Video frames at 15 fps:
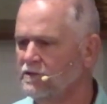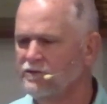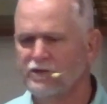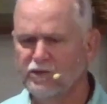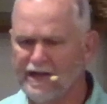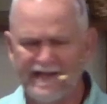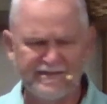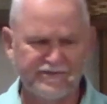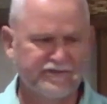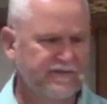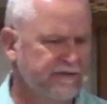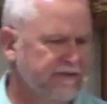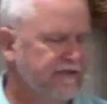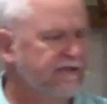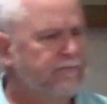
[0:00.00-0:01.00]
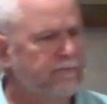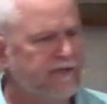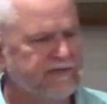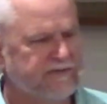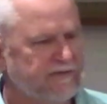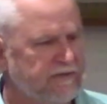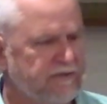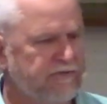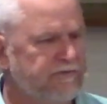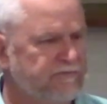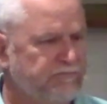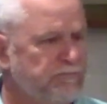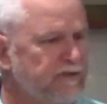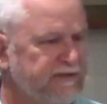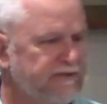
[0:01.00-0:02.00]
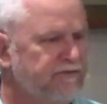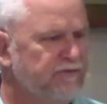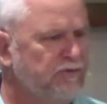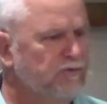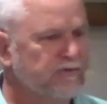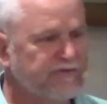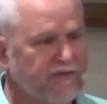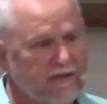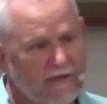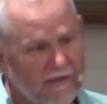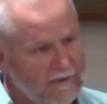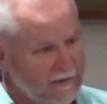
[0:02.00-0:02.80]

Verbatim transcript: The last thing the inmates needed me to do was say,